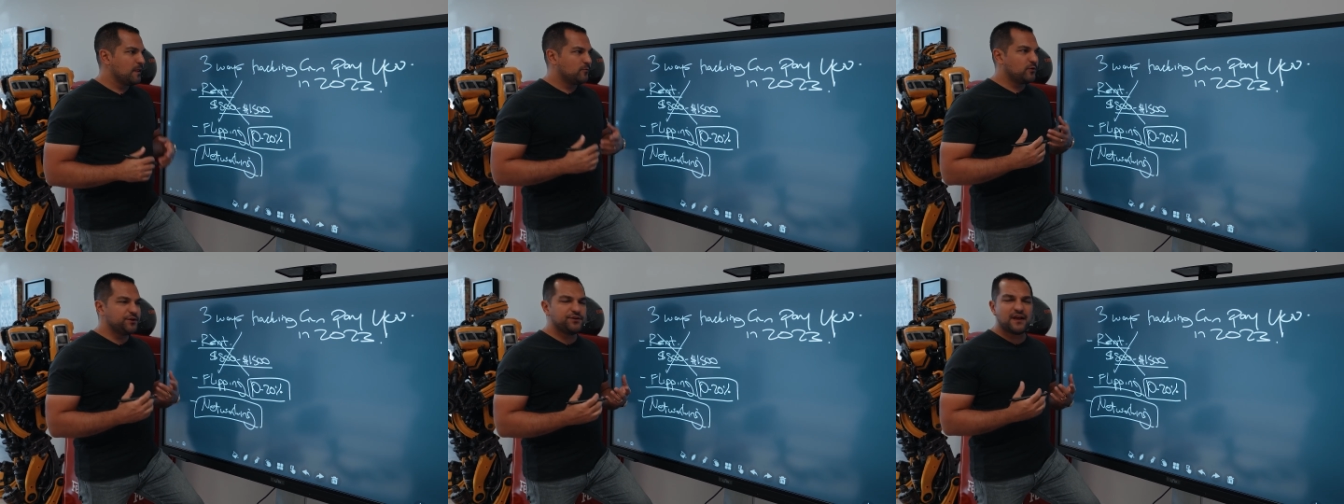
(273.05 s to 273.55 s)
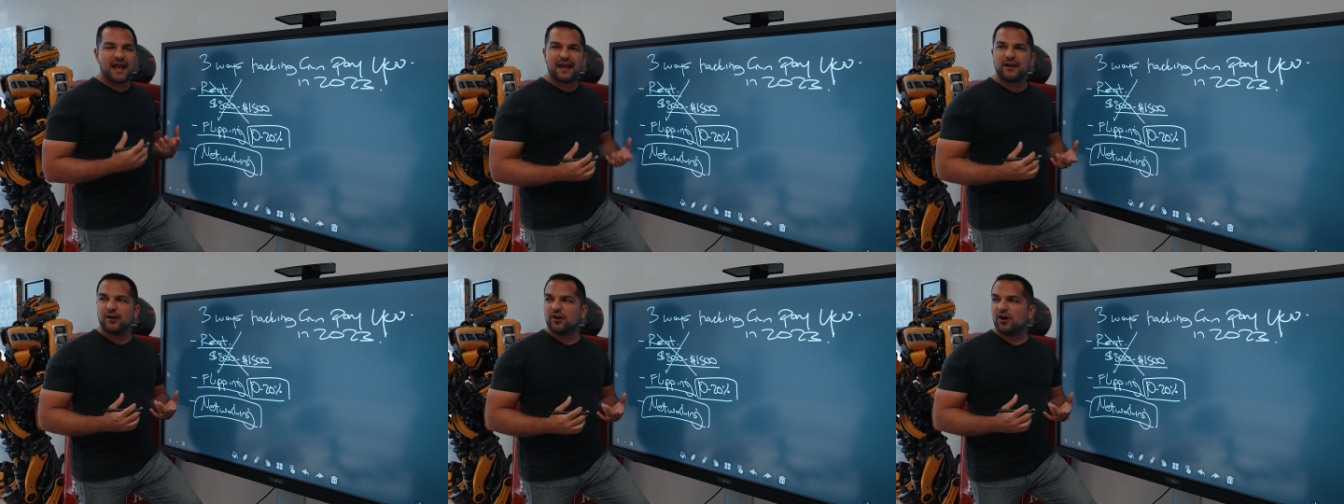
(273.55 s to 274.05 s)
When you
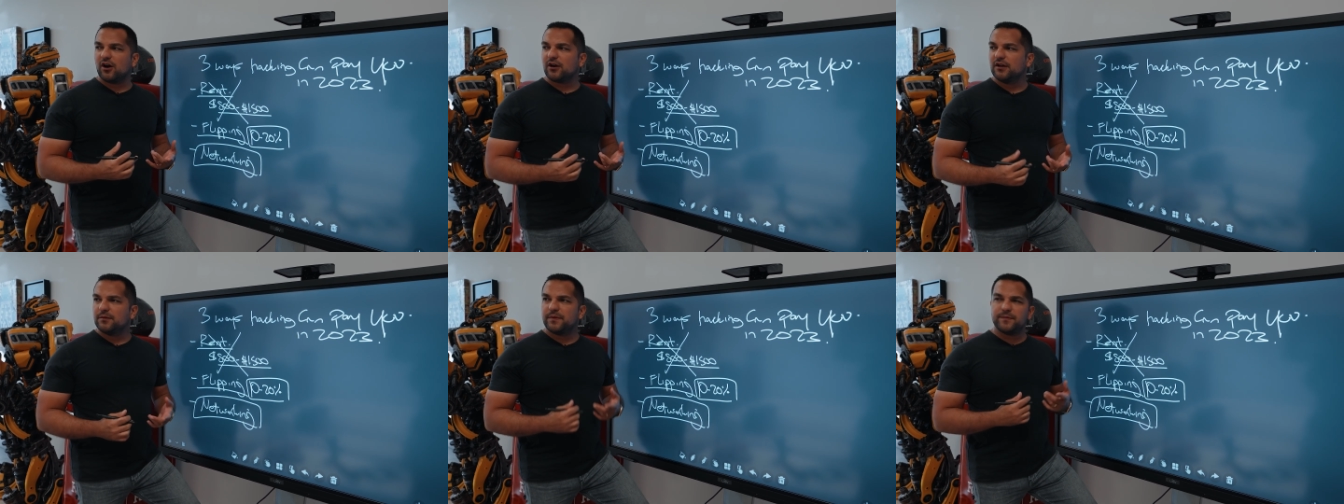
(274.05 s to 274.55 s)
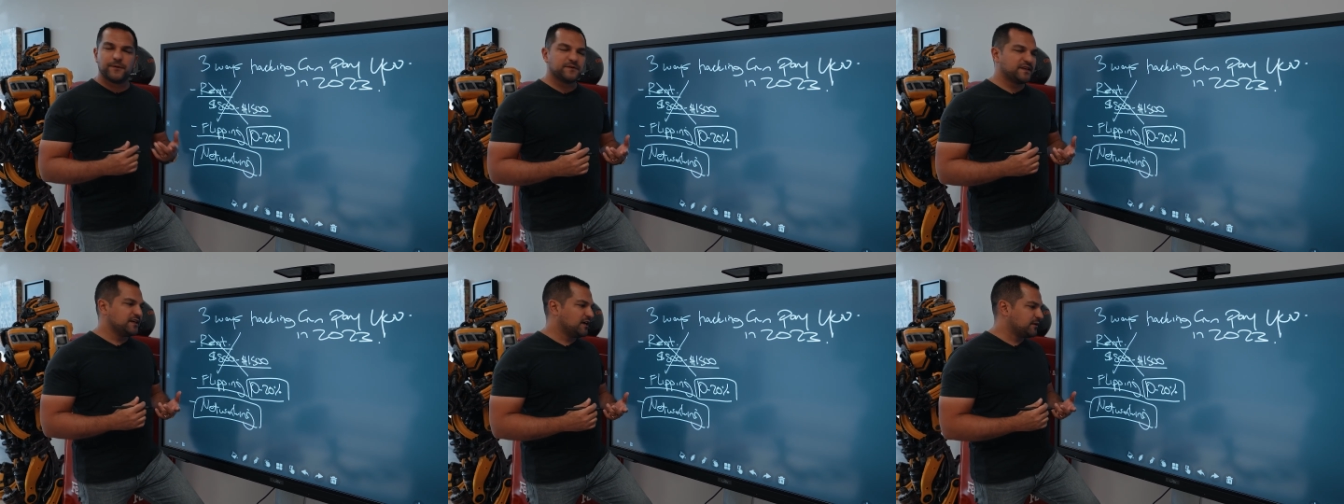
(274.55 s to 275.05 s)
hack a car, people
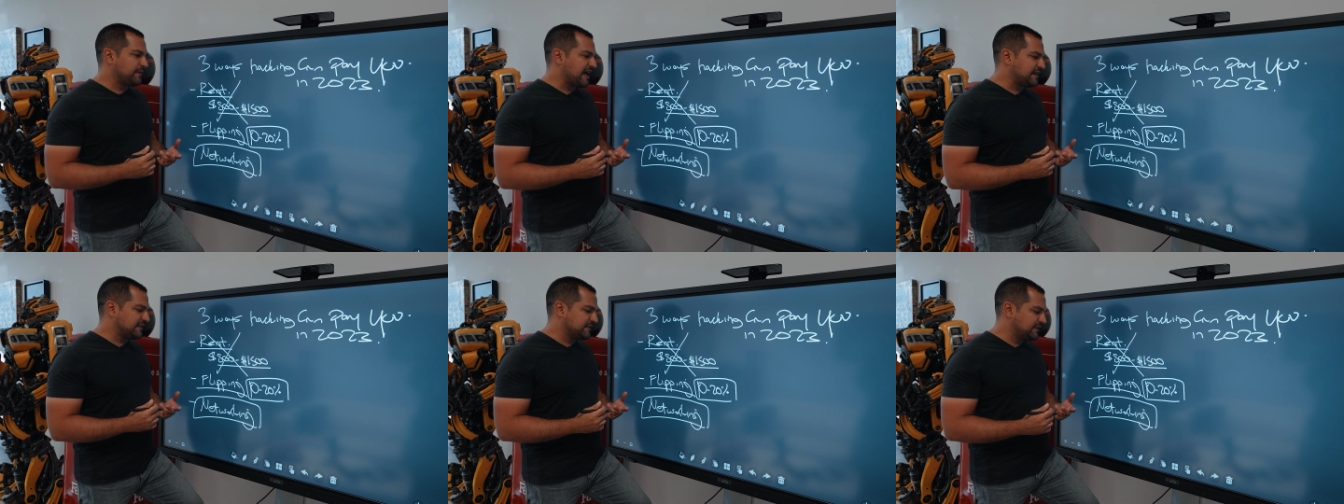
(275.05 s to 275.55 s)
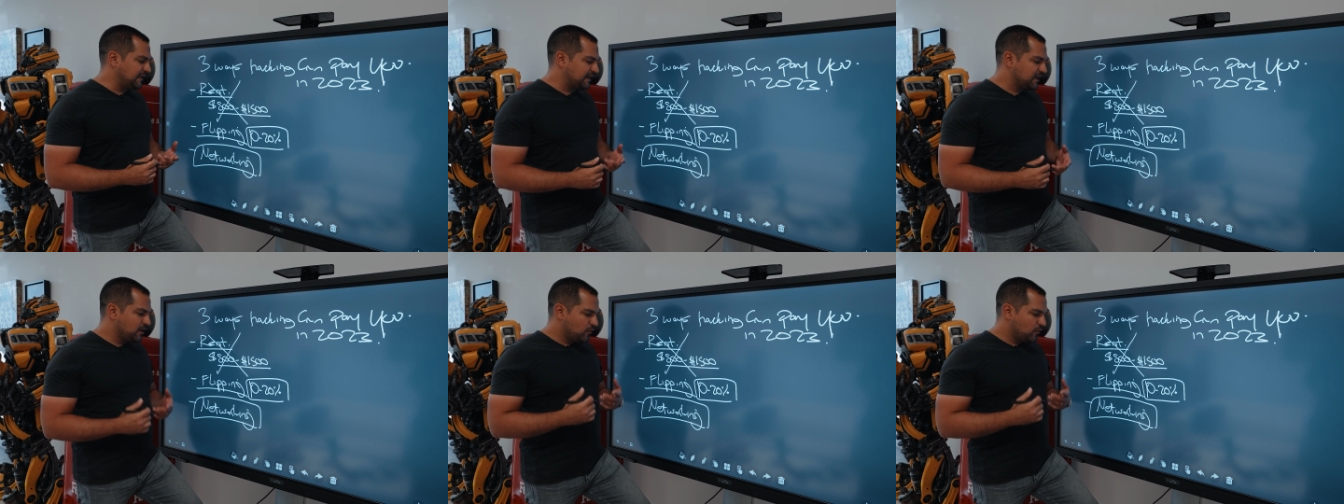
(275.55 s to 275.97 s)
think automatically like,